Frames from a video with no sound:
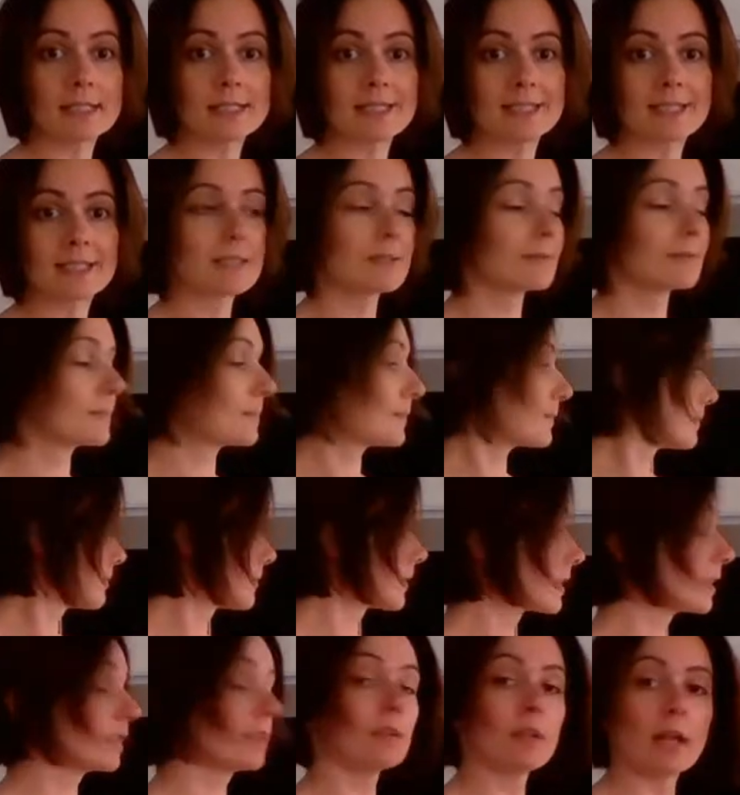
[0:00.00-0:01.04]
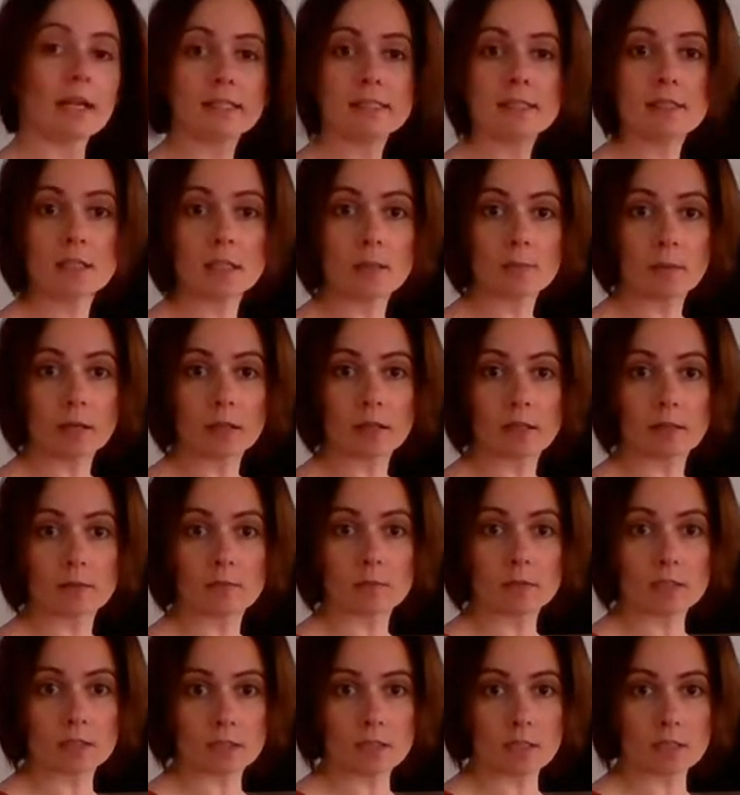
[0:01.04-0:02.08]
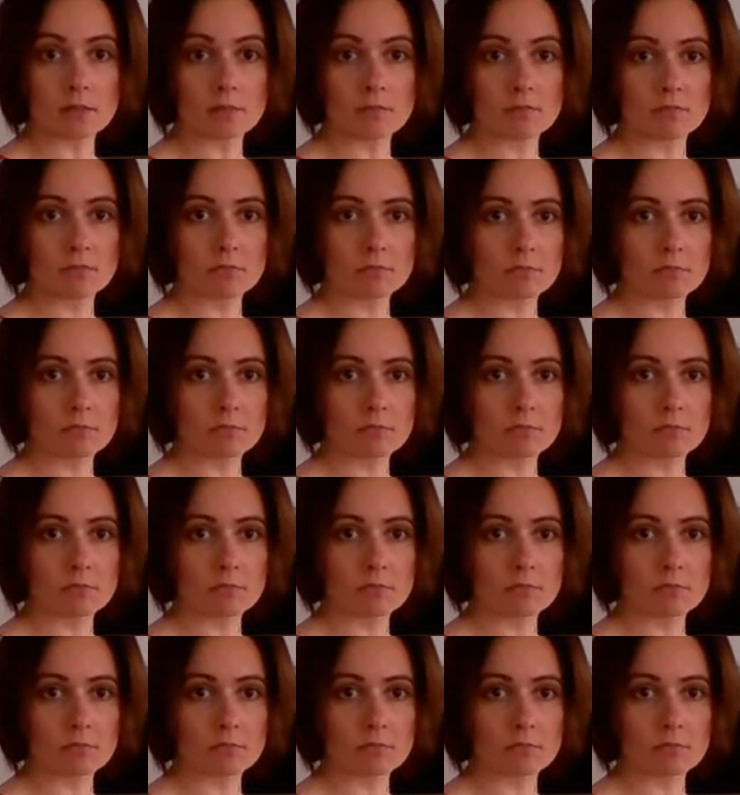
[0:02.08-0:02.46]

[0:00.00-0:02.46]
it's the nice thing about them is that